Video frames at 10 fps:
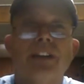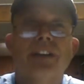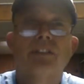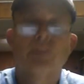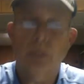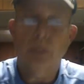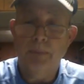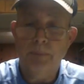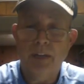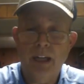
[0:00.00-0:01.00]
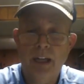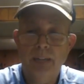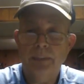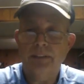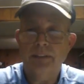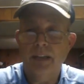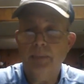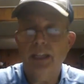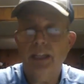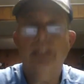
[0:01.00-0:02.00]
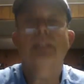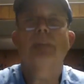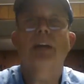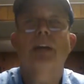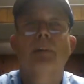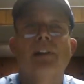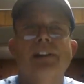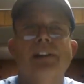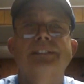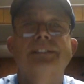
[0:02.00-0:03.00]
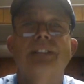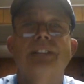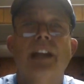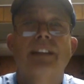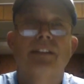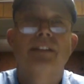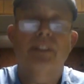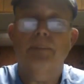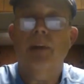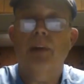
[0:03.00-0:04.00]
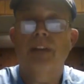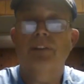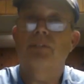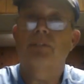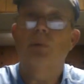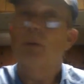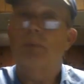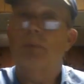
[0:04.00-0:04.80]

will come up time and time again in the Bible. Things that the prophets wrote about